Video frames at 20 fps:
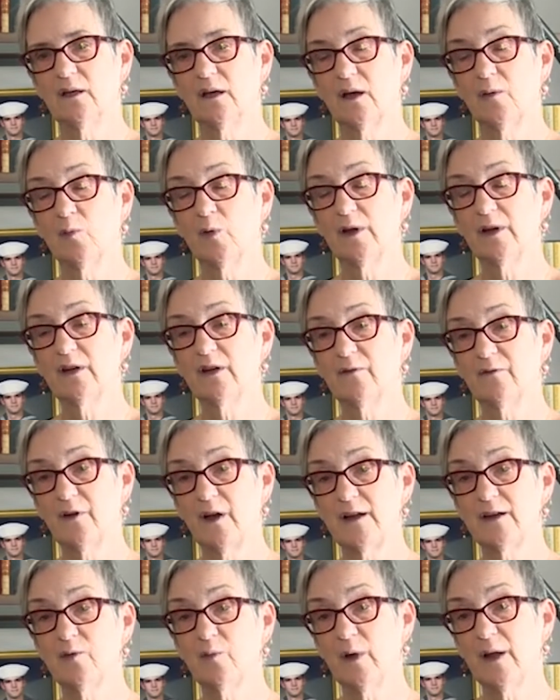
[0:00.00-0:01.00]
I wanted to
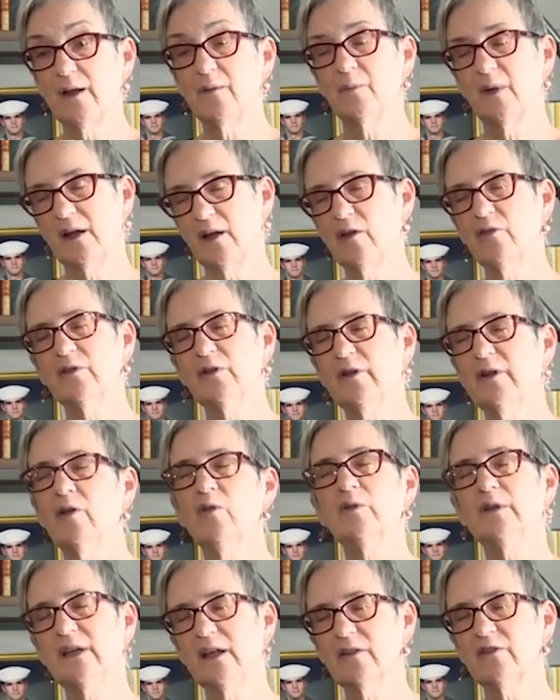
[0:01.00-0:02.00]
find a way. And my
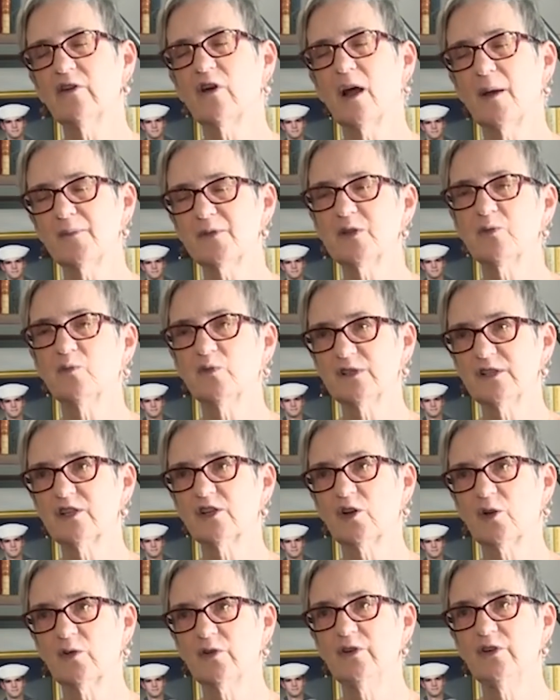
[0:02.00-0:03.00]
only other option was
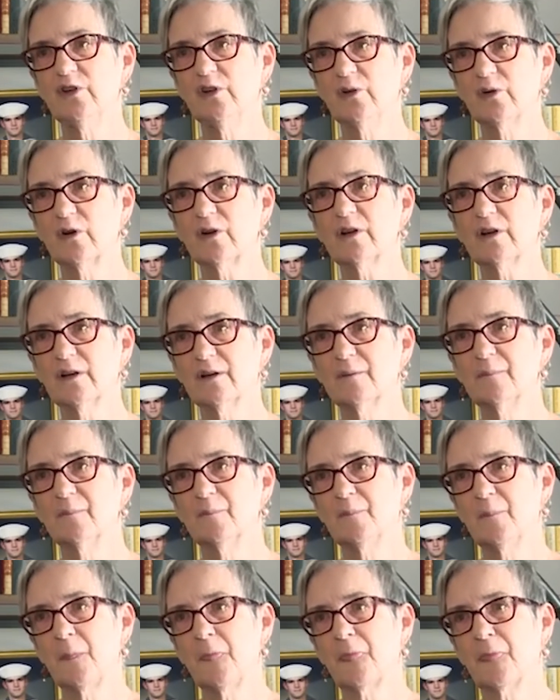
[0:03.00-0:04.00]
to go to New York,
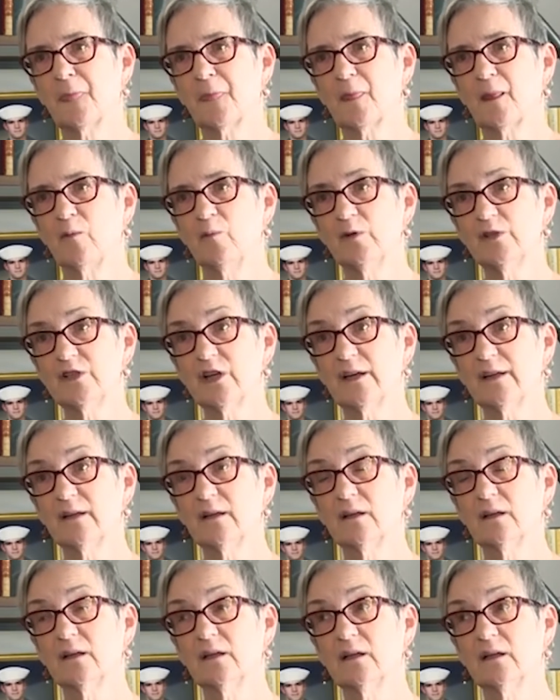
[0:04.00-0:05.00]
which I
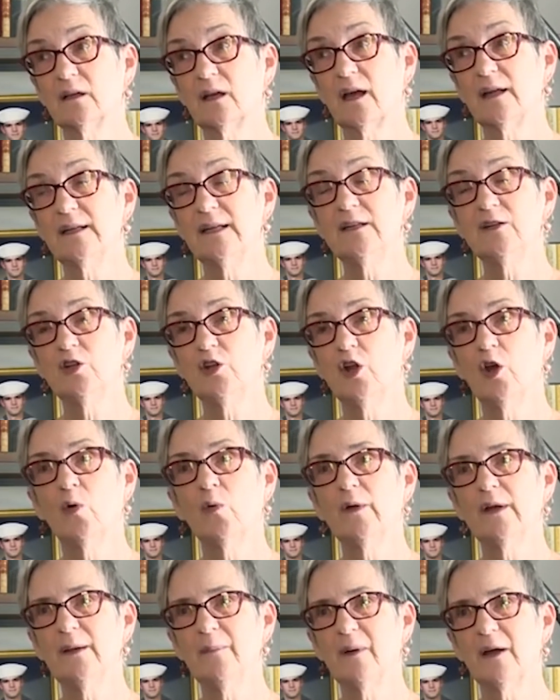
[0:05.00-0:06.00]
didn't
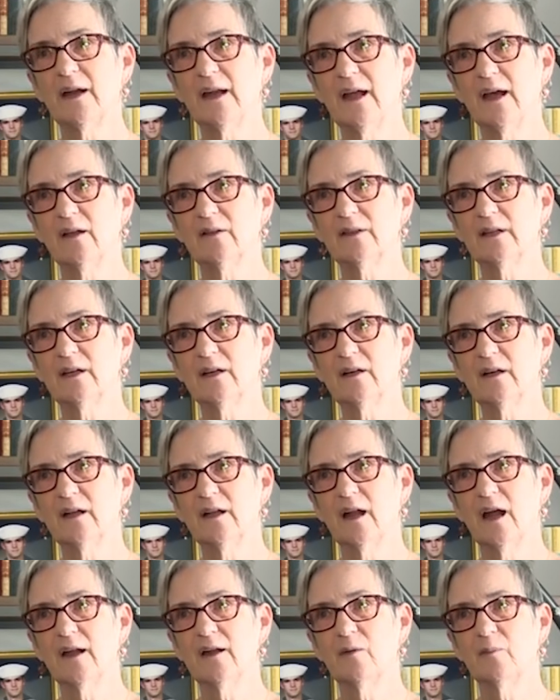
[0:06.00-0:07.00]
know anybody out there,
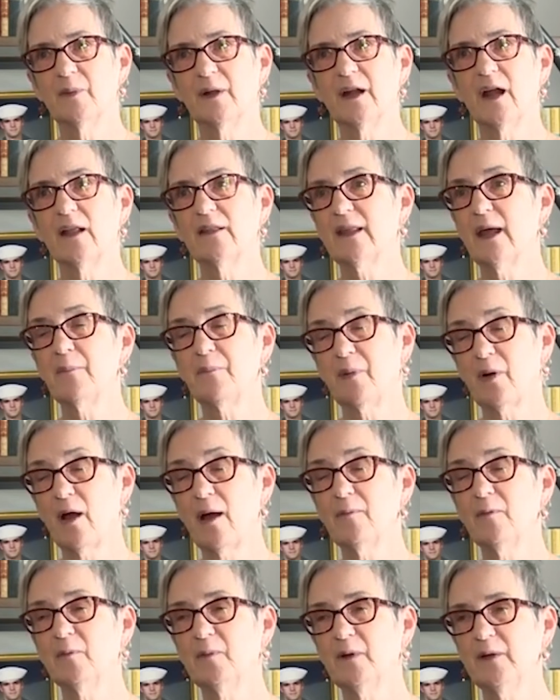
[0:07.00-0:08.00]
but that
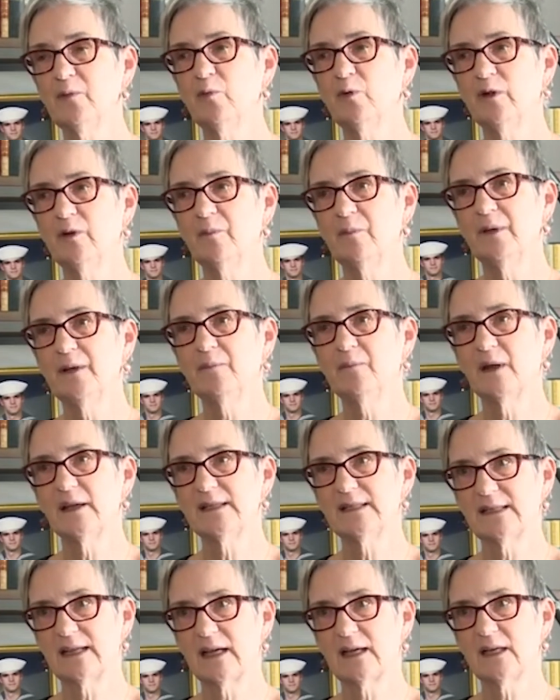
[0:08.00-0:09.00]
probably would have been my
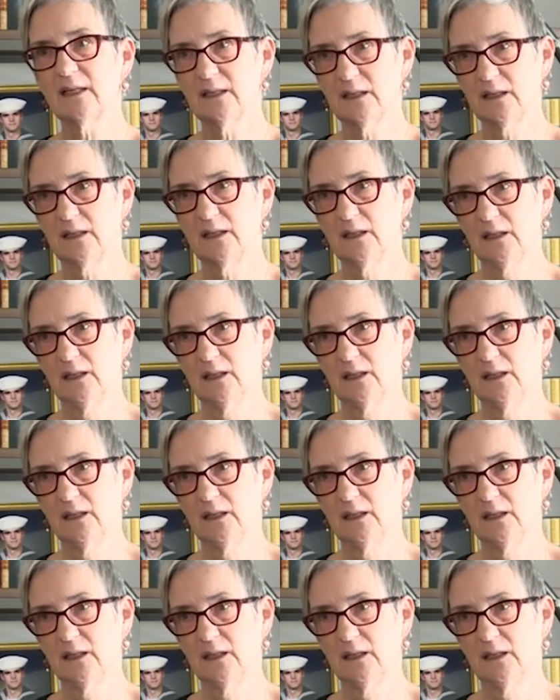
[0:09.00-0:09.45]
second